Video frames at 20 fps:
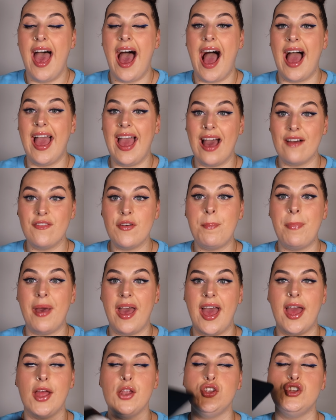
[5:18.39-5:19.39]
I have a
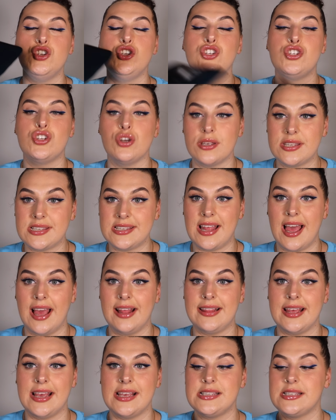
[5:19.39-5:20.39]
pair just
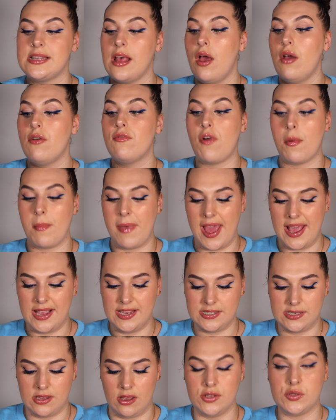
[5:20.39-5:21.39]
like this from
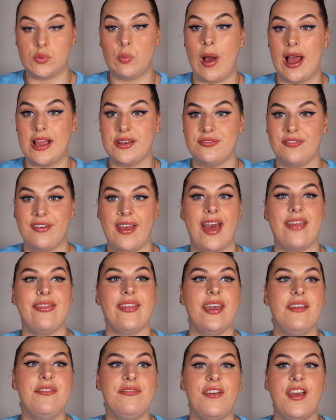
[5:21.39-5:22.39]
ASOS Wide Fit and
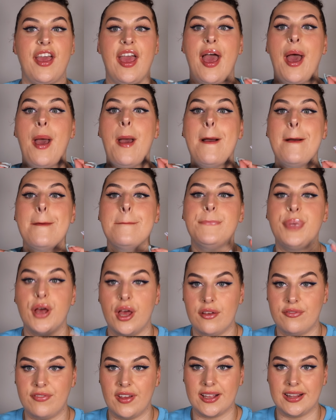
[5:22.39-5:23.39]
they fit
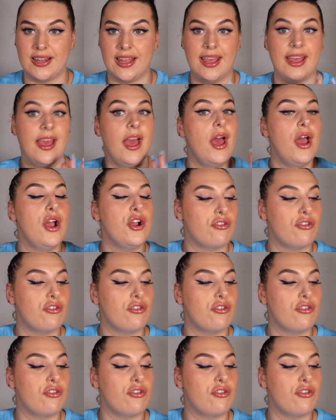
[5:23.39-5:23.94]
perfectly.